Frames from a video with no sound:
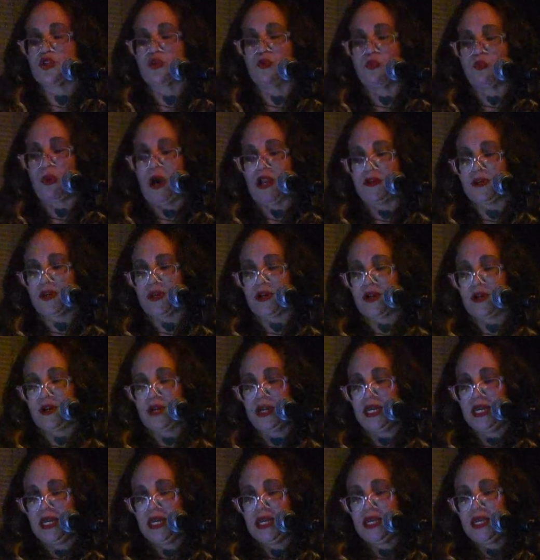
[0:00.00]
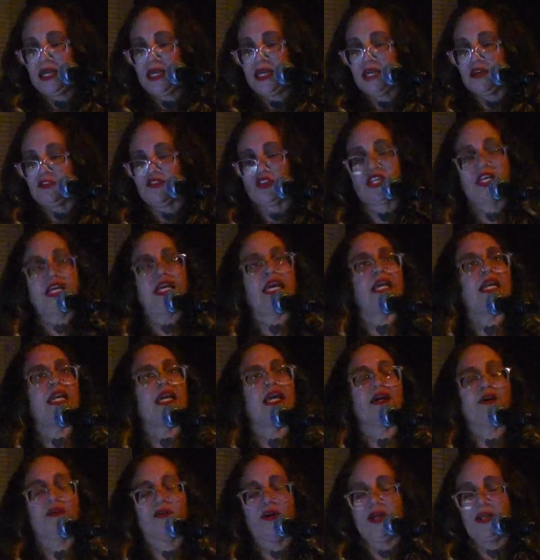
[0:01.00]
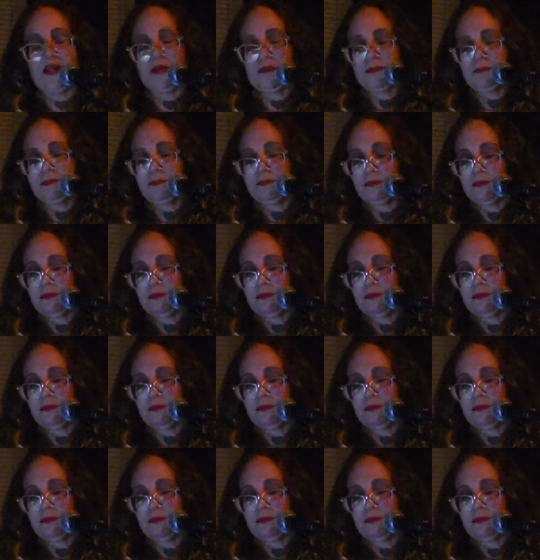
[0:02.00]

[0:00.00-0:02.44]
you wonder if she can hear it.